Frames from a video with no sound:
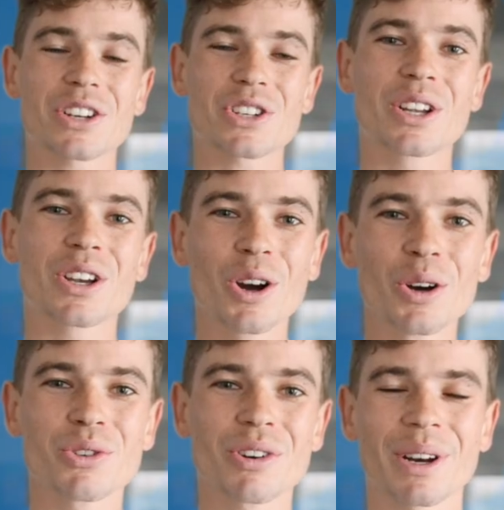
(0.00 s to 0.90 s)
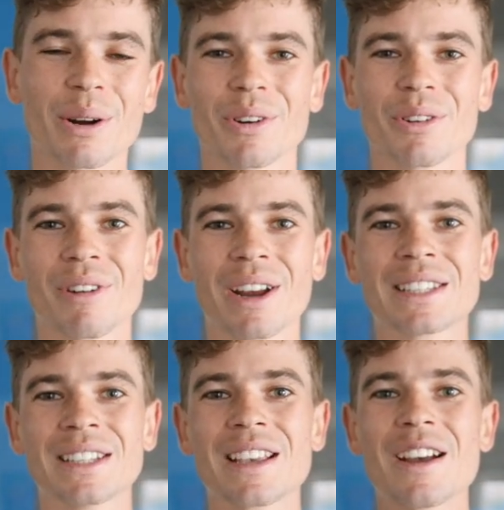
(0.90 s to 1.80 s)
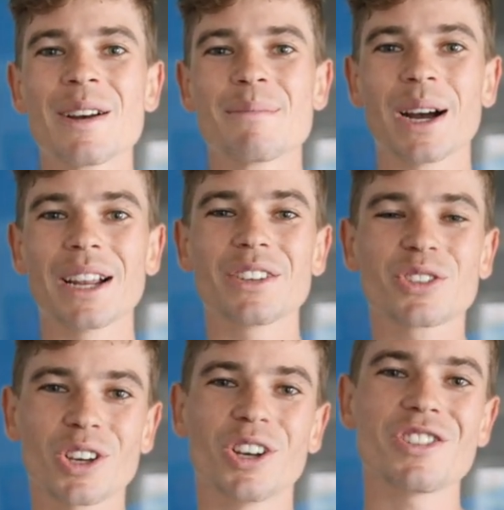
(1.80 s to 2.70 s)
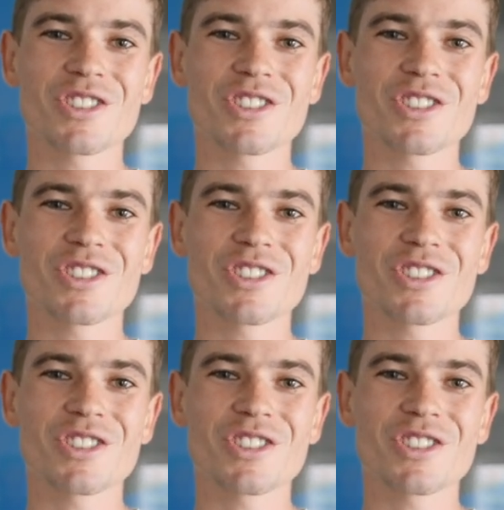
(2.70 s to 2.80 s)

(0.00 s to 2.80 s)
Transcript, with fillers: actually co-driven at one of the races by Sir